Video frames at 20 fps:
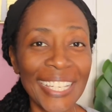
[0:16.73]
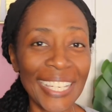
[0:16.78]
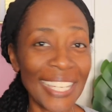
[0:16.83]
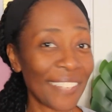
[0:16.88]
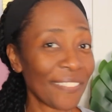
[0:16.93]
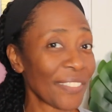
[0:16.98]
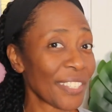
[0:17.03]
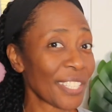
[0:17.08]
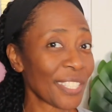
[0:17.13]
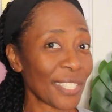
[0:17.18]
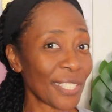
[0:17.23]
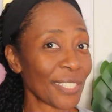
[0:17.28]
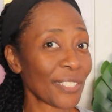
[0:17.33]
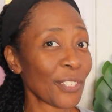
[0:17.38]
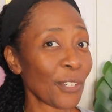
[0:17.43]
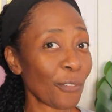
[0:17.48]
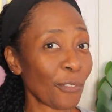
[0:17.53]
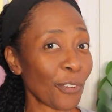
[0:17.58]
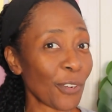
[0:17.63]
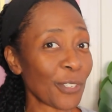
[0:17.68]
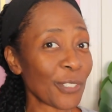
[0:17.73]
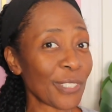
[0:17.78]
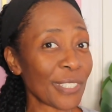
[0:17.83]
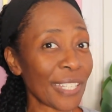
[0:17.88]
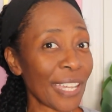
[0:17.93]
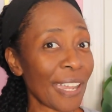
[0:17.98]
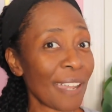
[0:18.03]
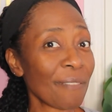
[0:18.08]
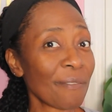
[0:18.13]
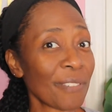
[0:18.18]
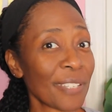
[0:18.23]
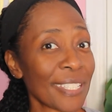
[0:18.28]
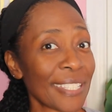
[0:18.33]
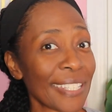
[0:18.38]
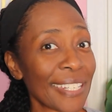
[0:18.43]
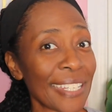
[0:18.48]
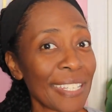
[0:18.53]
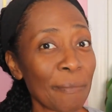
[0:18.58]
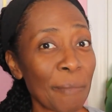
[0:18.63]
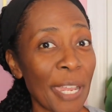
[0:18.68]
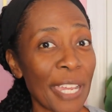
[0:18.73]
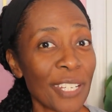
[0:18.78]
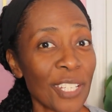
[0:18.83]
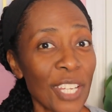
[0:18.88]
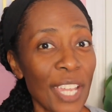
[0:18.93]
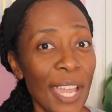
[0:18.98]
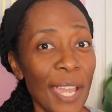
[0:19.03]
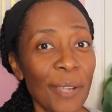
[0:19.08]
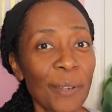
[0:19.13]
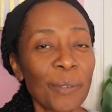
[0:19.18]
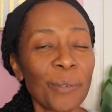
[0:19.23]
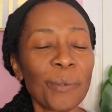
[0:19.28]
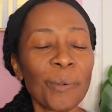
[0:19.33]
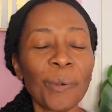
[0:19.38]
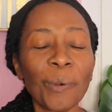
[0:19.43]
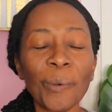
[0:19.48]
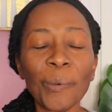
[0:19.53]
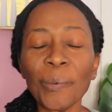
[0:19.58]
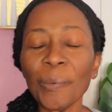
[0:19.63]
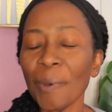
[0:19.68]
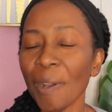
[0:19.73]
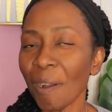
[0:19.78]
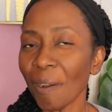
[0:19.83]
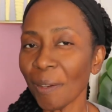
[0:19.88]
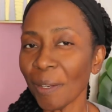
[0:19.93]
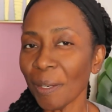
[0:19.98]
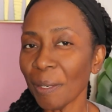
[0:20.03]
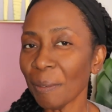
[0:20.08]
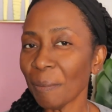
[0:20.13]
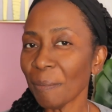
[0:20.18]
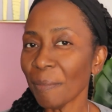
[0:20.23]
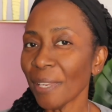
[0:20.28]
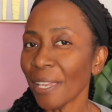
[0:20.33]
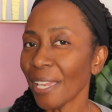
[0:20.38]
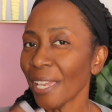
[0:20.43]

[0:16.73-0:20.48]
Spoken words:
If this is your first time visiting my channel, welcome.